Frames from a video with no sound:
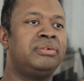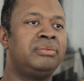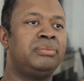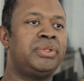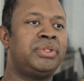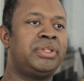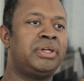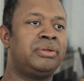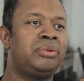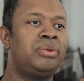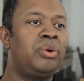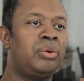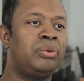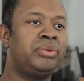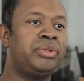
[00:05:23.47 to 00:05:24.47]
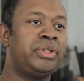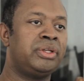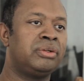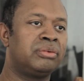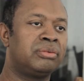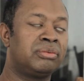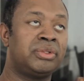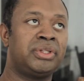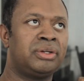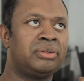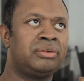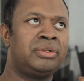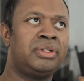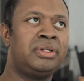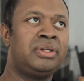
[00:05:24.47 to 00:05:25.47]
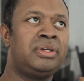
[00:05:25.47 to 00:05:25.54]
without holding or without